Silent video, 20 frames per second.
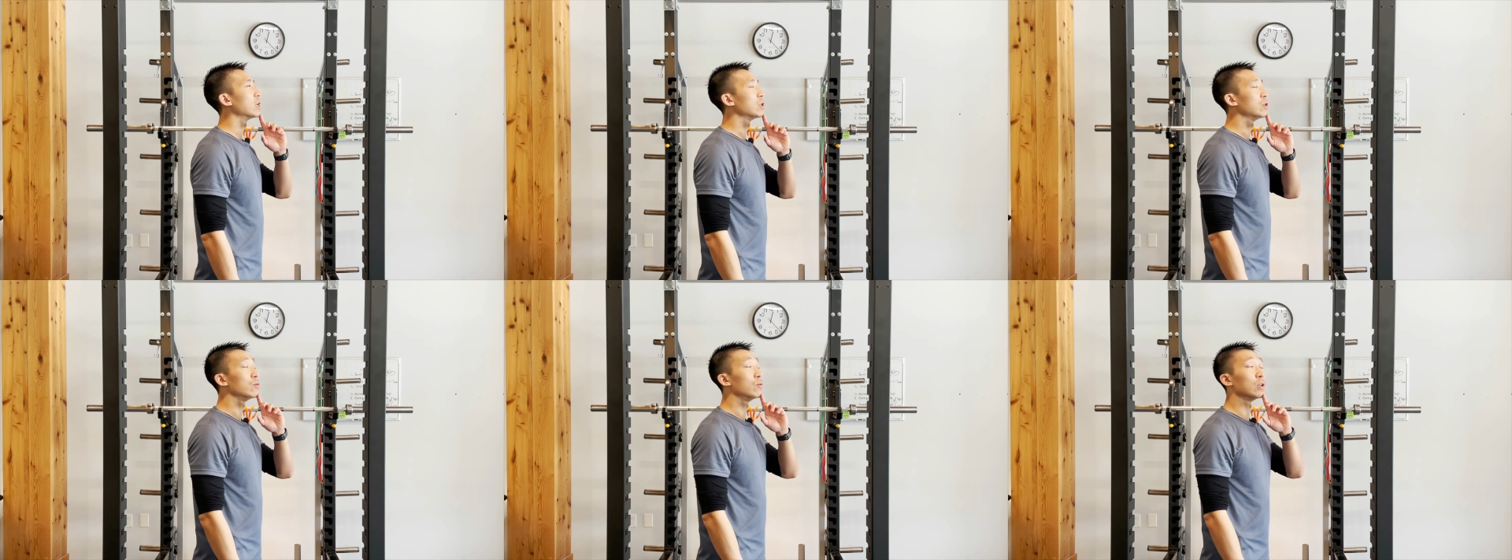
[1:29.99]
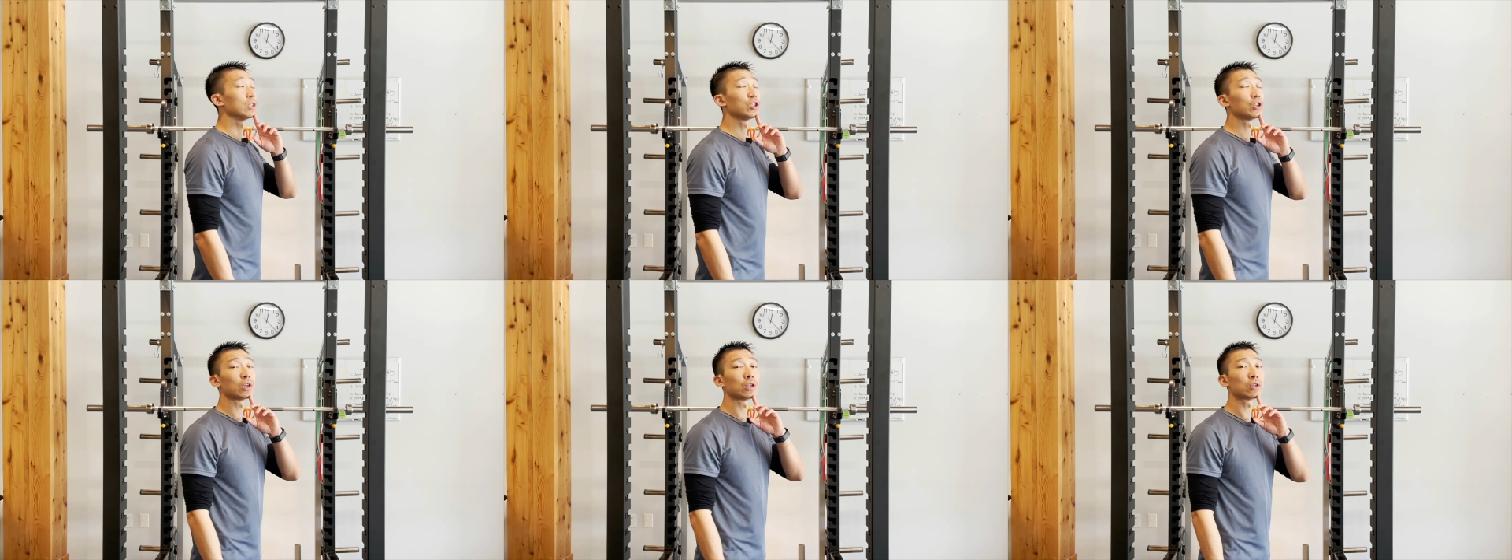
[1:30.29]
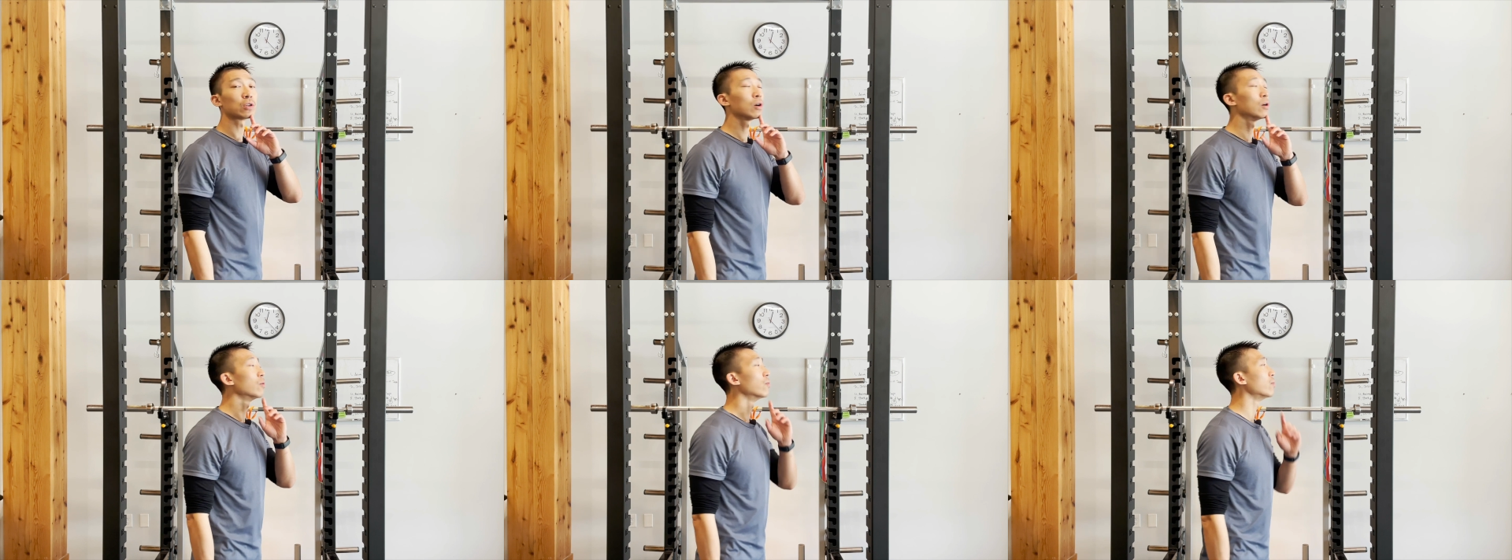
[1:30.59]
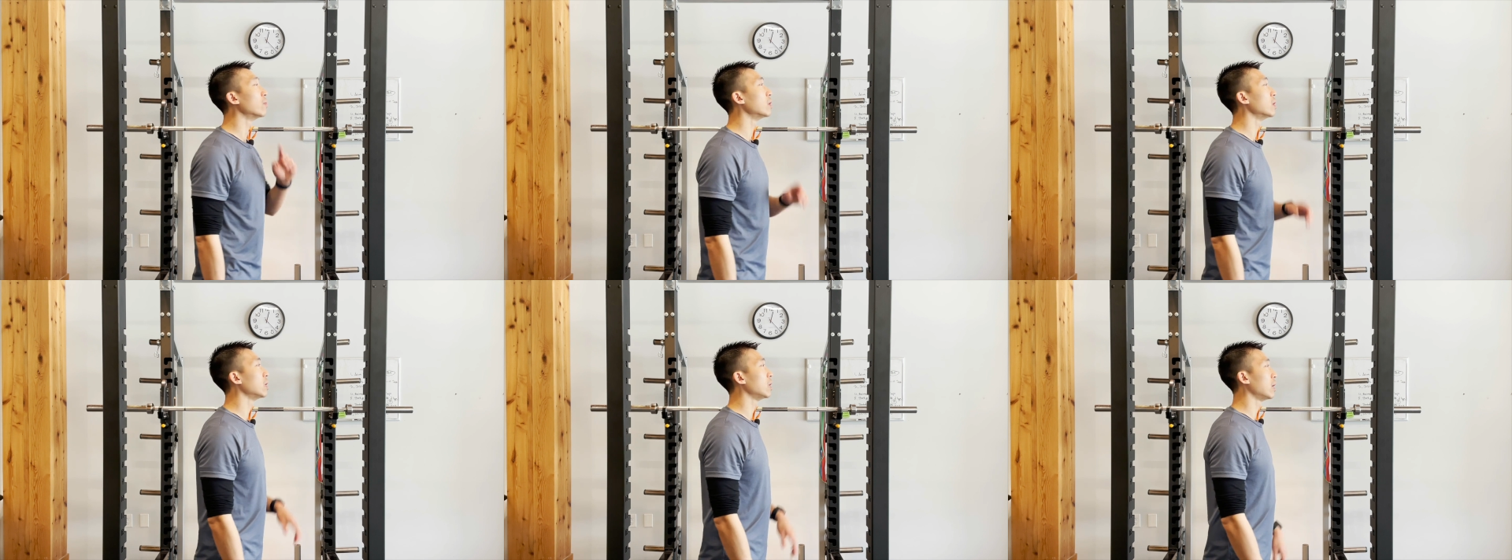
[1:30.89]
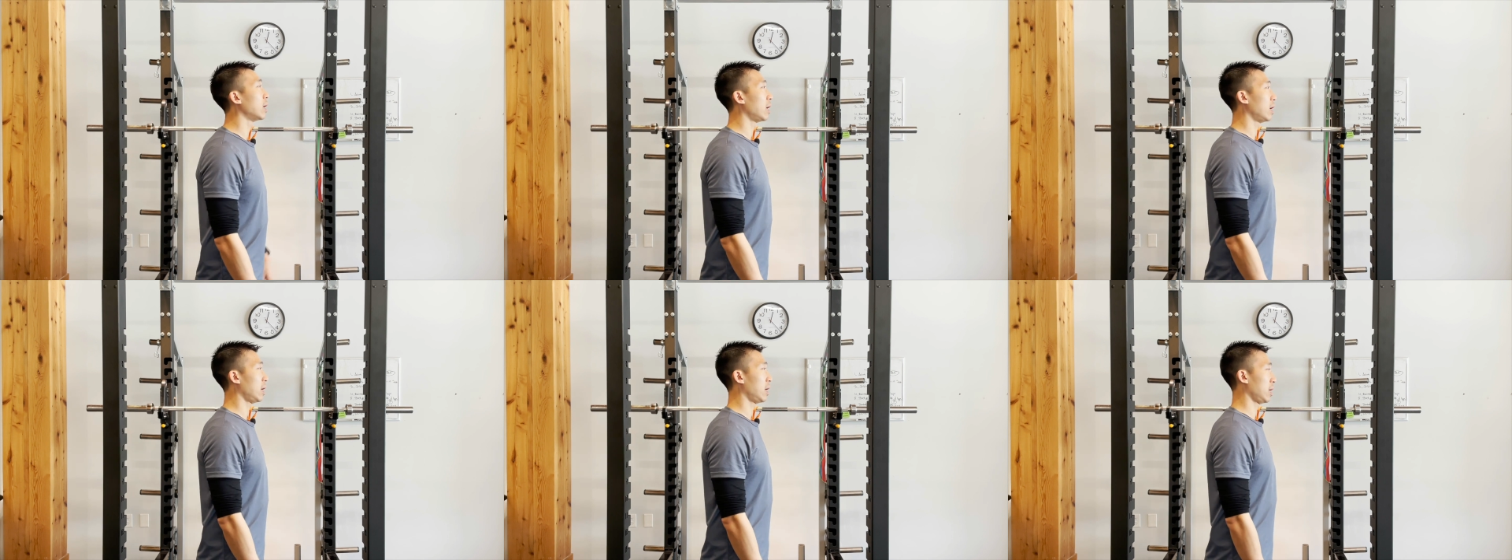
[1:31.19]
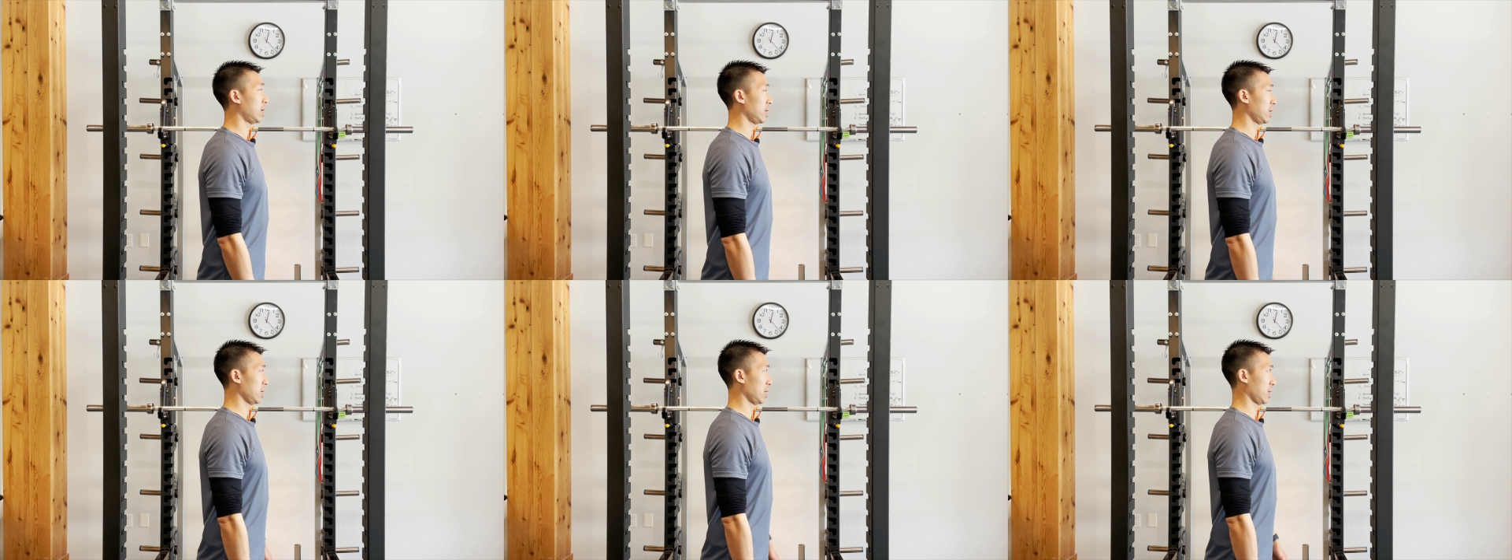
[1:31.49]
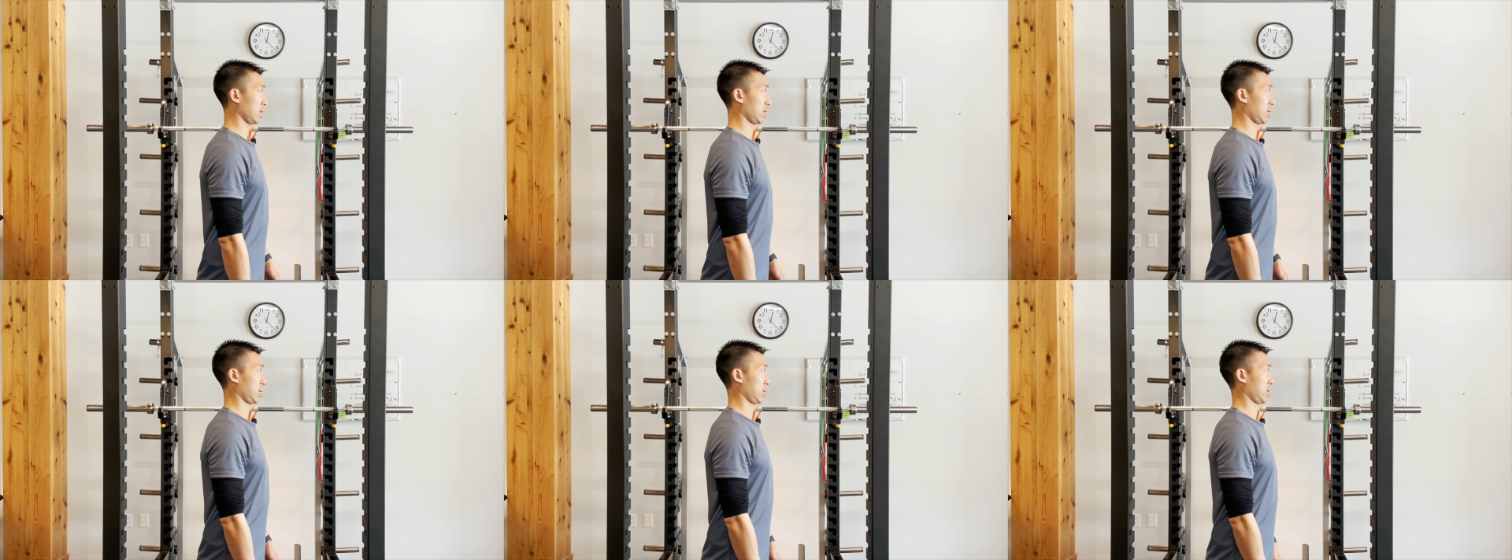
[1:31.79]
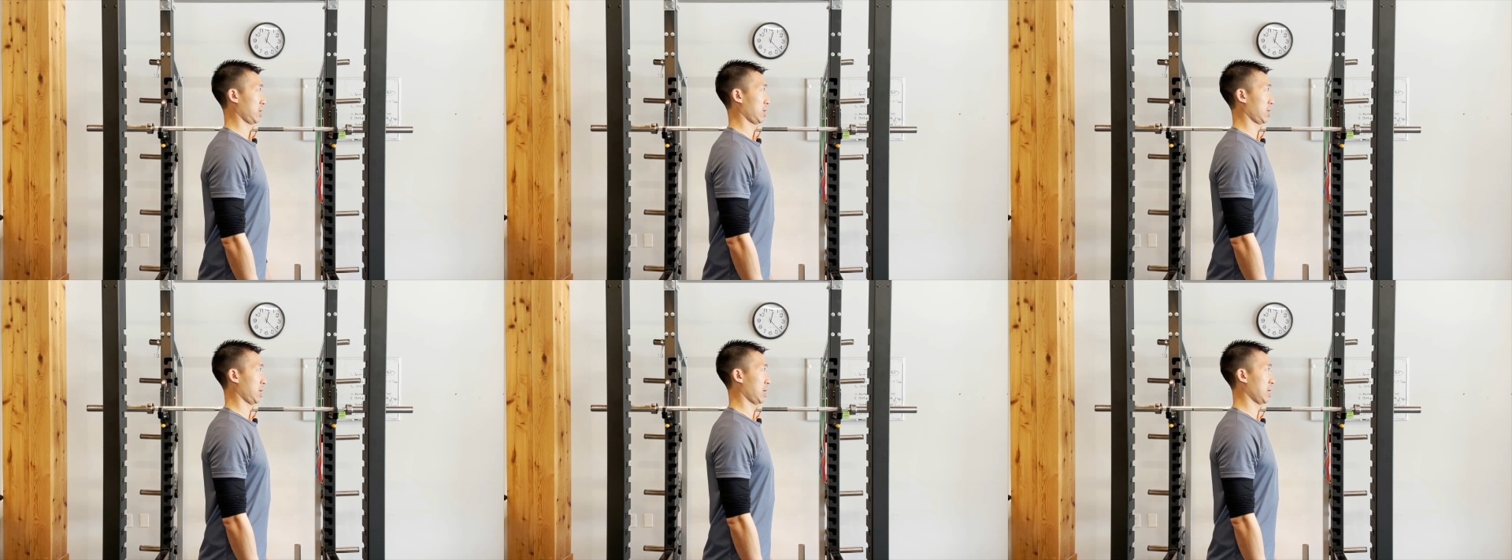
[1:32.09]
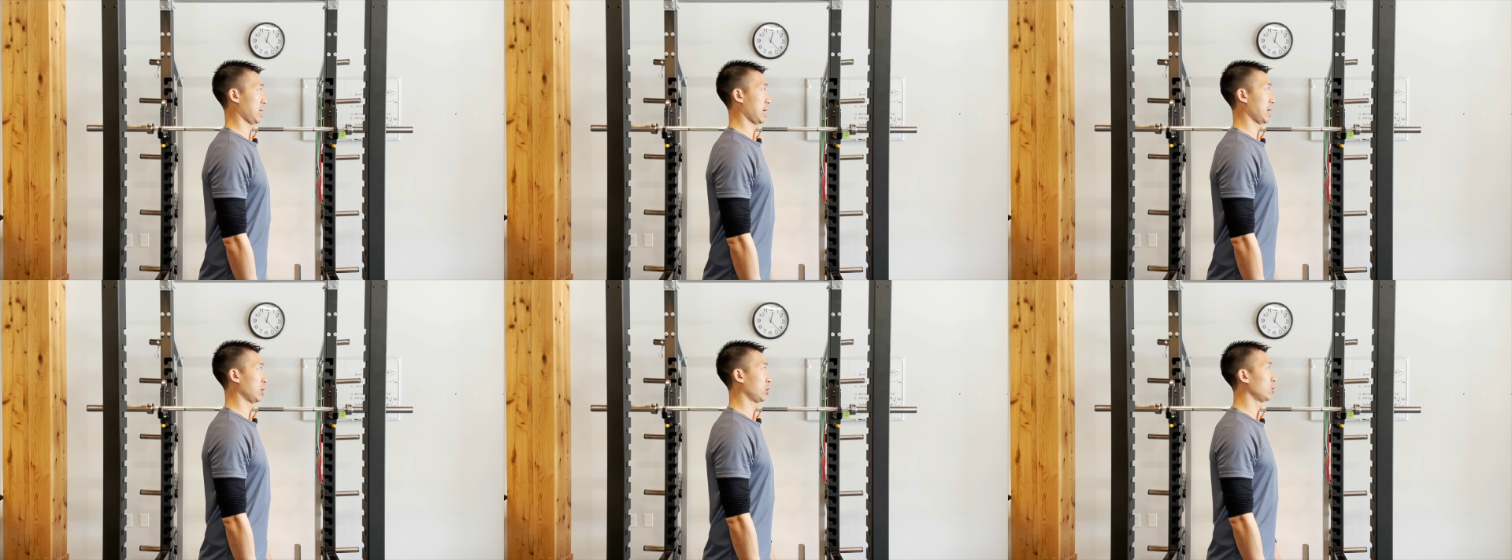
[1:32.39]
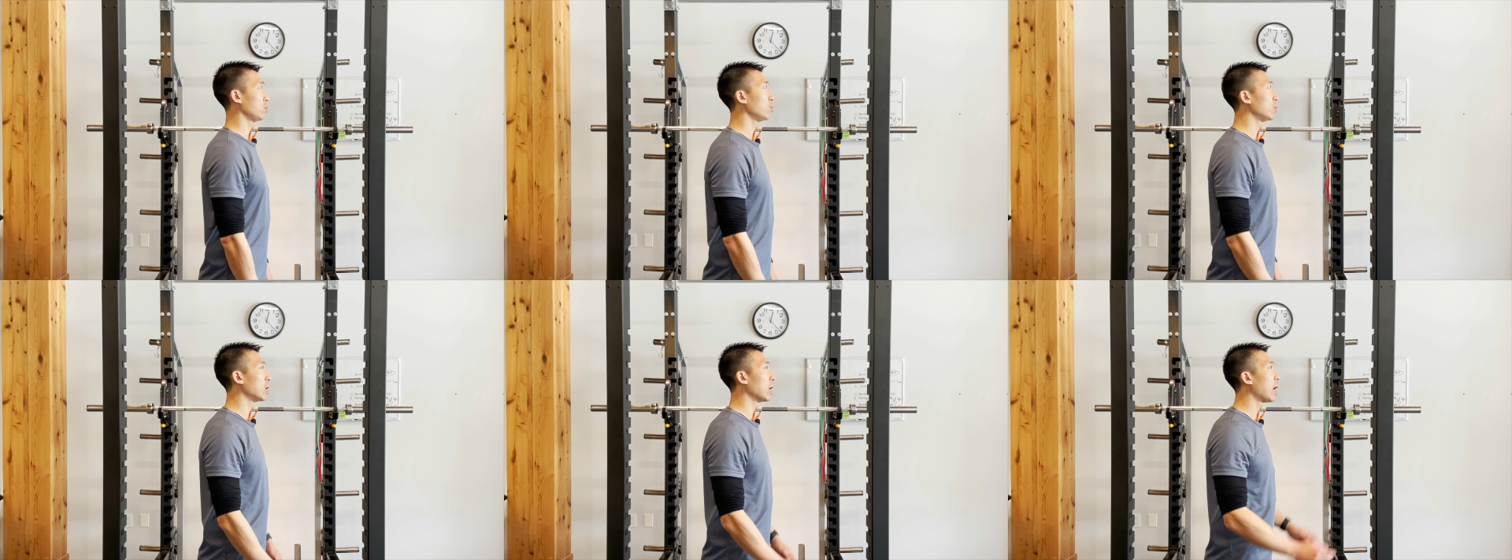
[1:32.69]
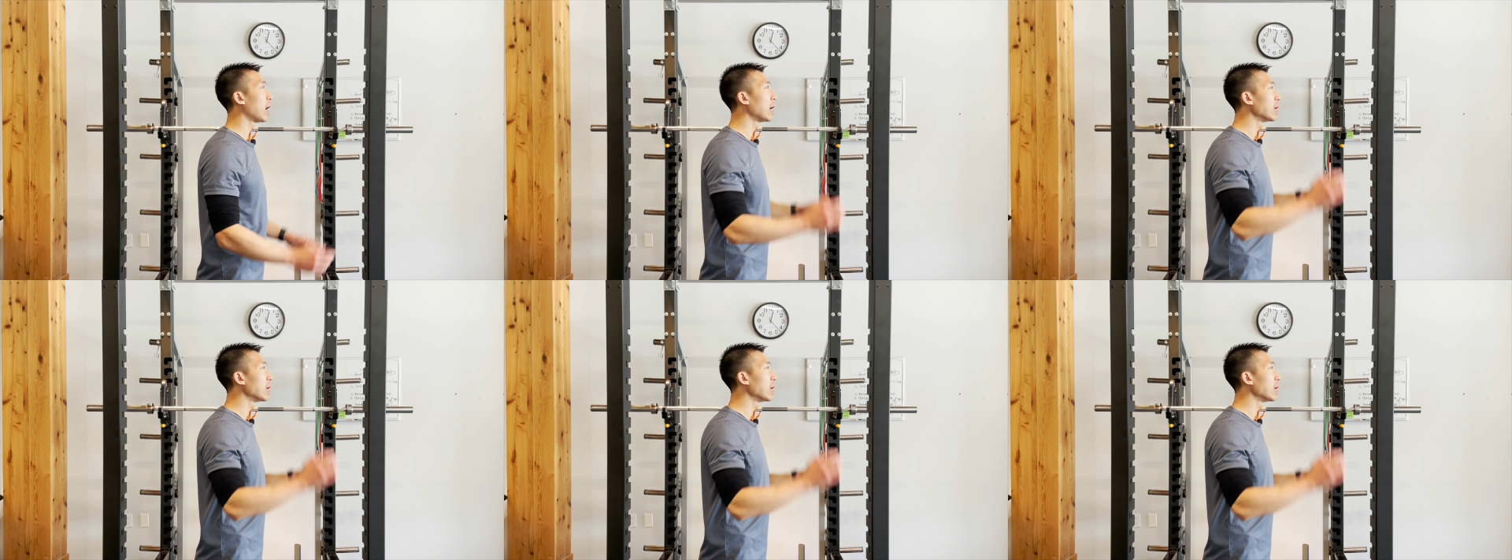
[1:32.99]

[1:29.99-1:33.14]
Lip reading: do a gentle nod, and as you nod,